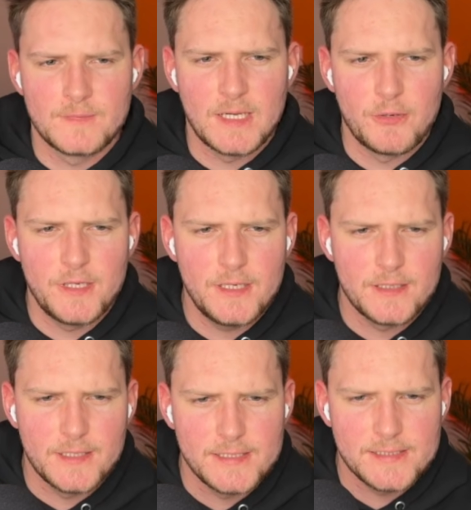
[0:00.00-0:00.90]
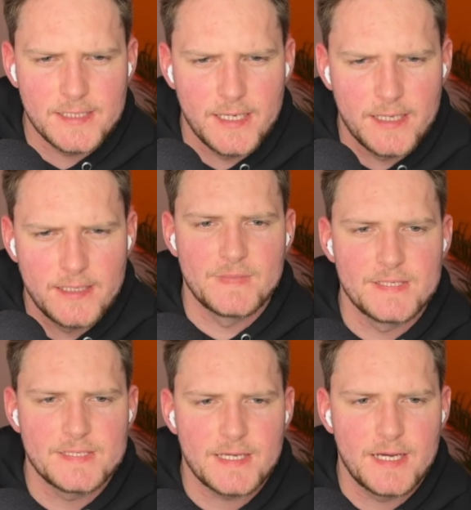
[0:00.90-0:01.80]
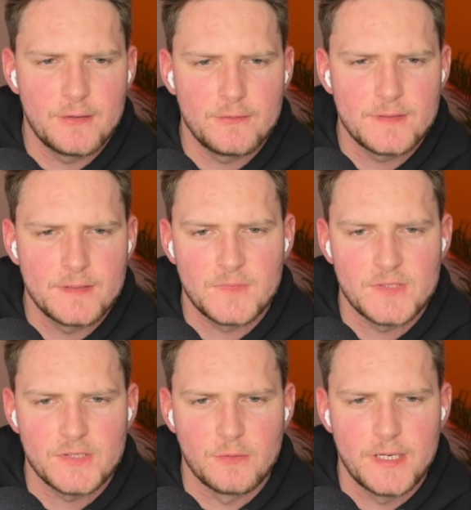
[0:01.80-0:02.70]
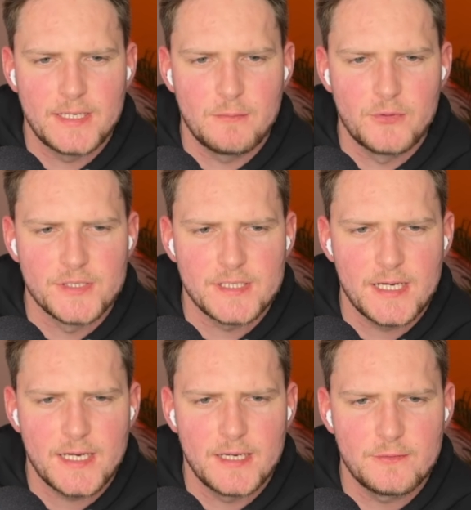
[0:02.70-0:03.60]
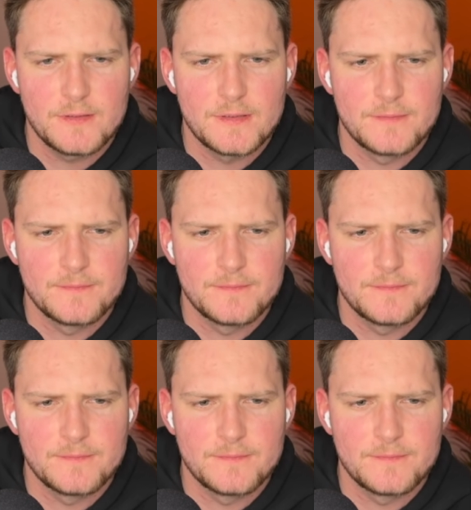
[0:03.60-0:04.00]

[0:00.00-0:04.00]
Now here they say this account. So AWS account.